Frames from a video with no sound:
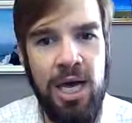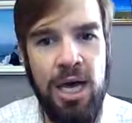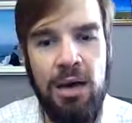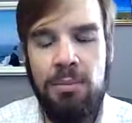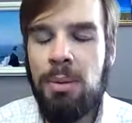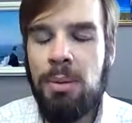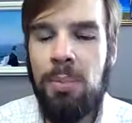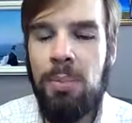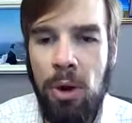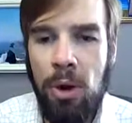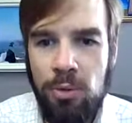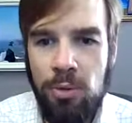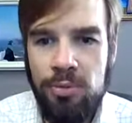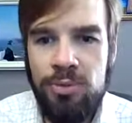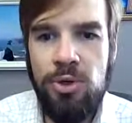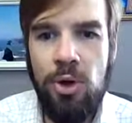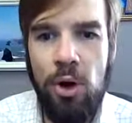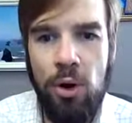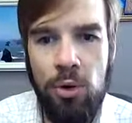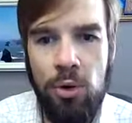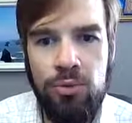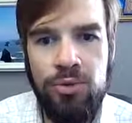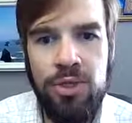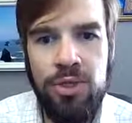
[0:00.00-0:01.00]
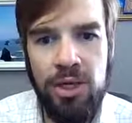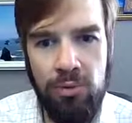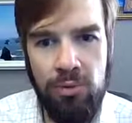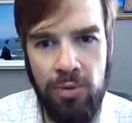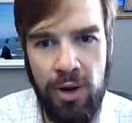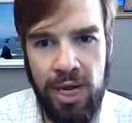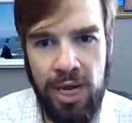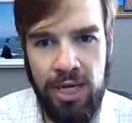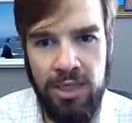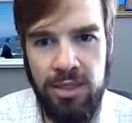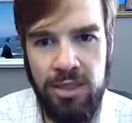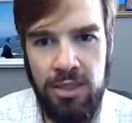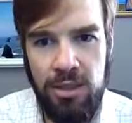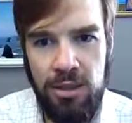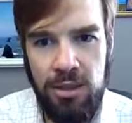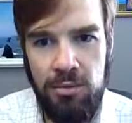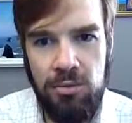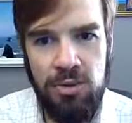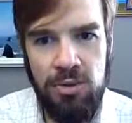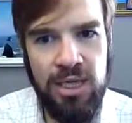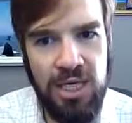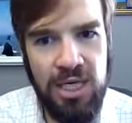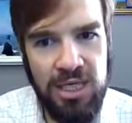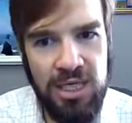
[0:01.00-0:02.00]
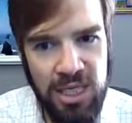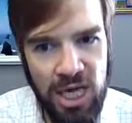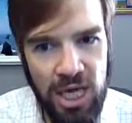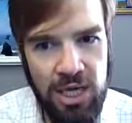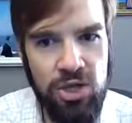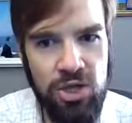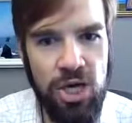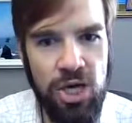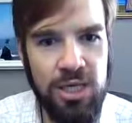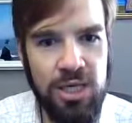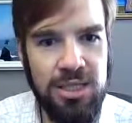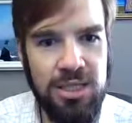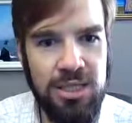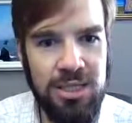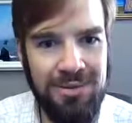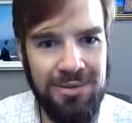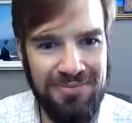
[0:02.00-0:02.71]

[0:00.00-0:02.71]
but poems are only great when they touch us,